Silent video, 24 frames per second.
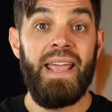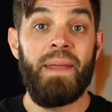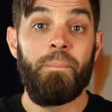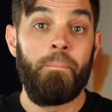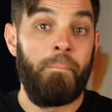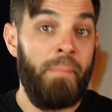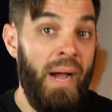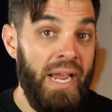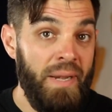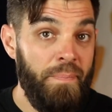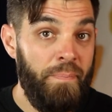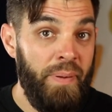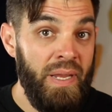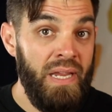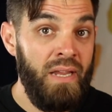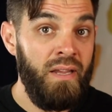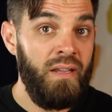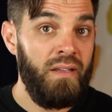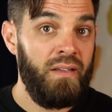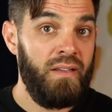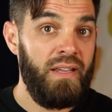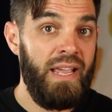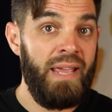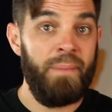It might
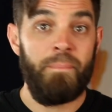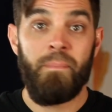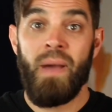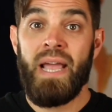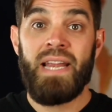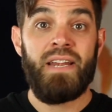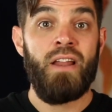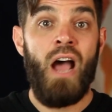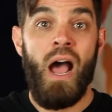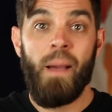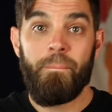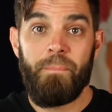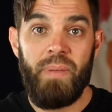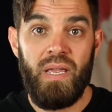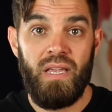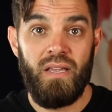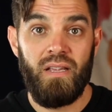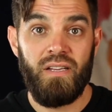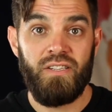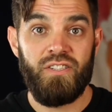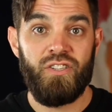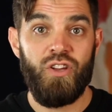be, it might not be.